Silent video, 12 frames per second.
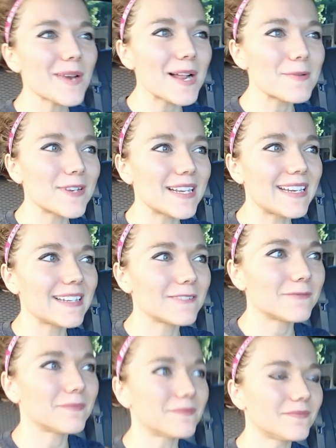I would
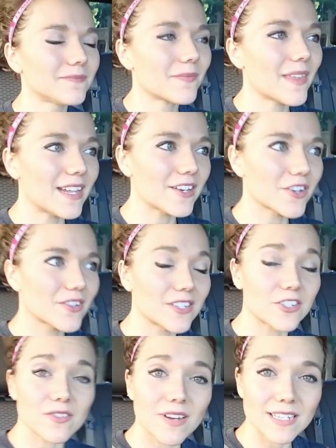
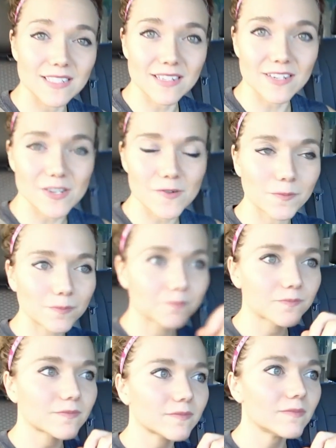encourage you guys to do.
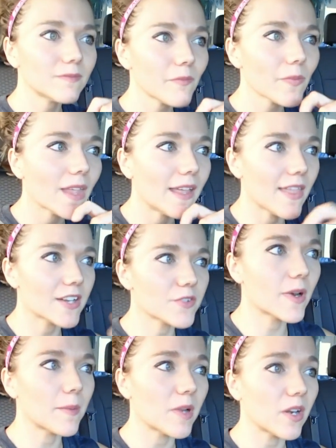And that's what
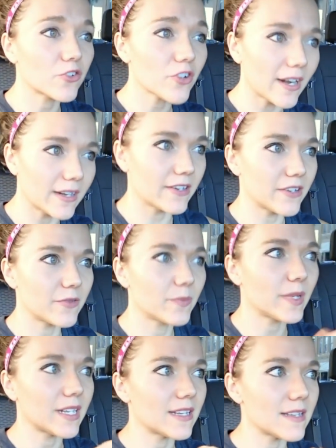I'm going to try to do,
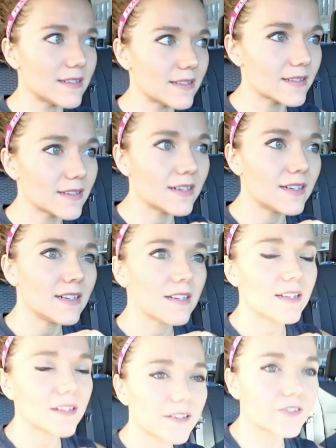because
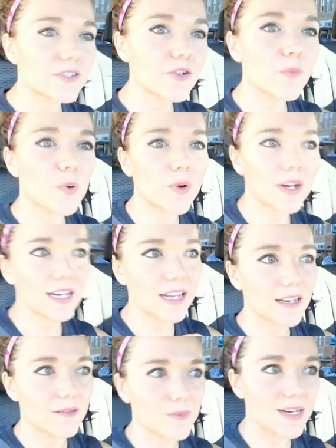there's no point
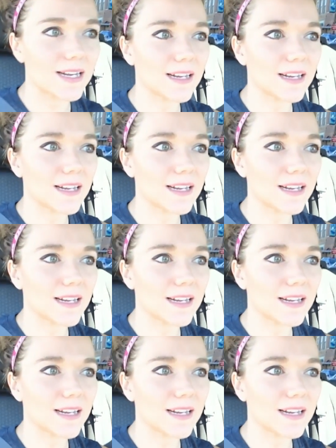in meeting